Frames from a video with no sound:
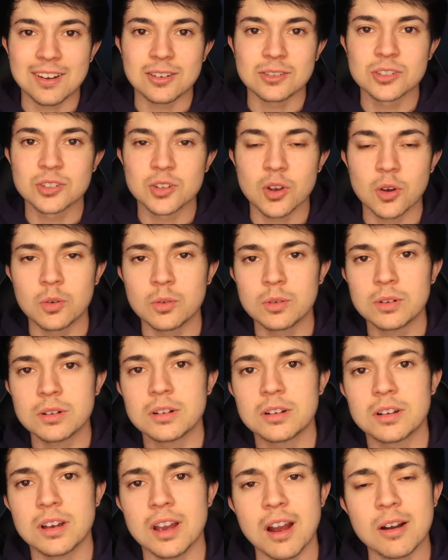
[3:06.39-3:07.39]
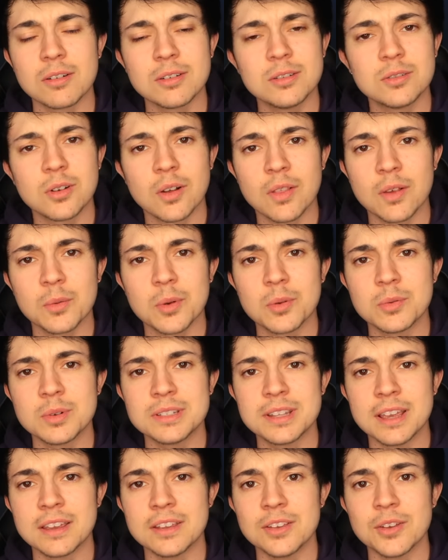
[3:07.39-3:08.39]
Also, how do you know that we would
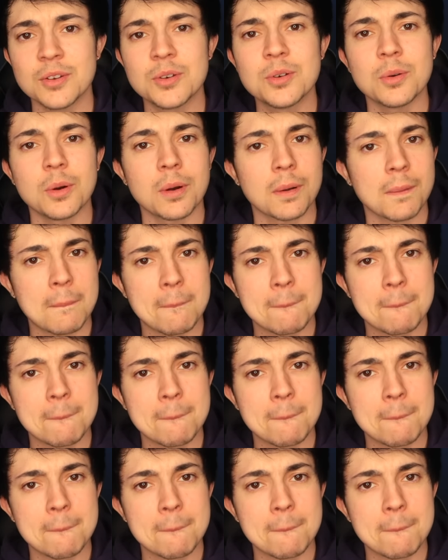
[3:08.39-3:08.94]
date you?